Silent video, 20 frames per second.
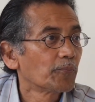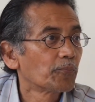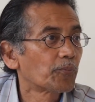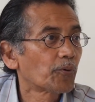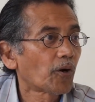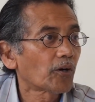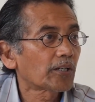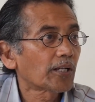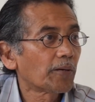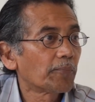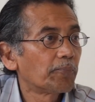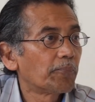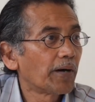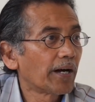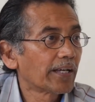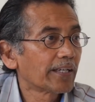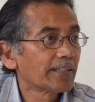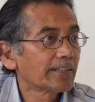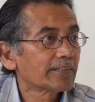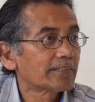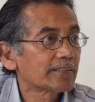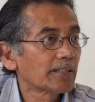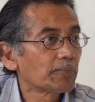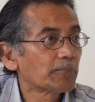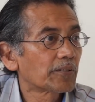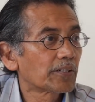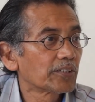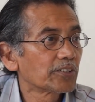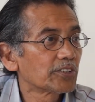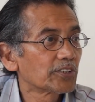brought up by
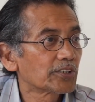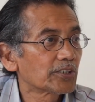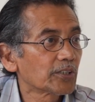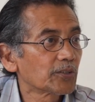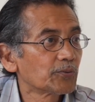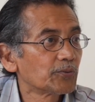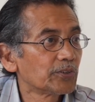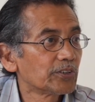some condition